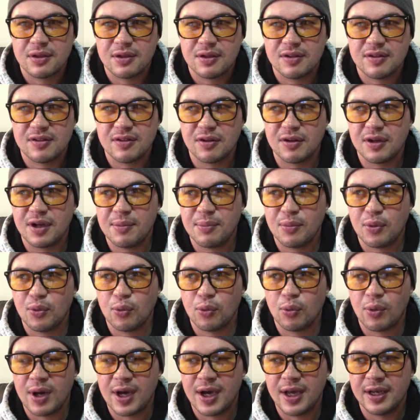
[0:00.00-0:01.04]
So number
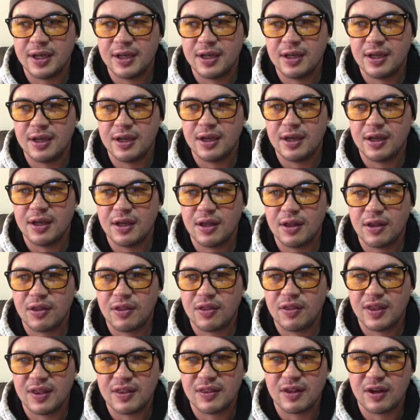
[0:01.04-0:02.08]
one
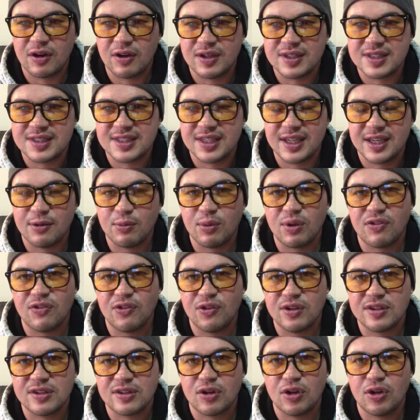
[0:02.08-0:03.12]
thing that I see with
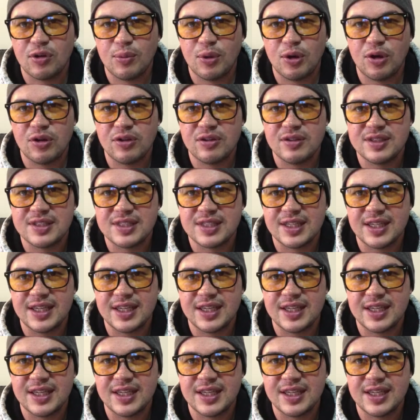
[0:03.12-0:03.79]
first homeowners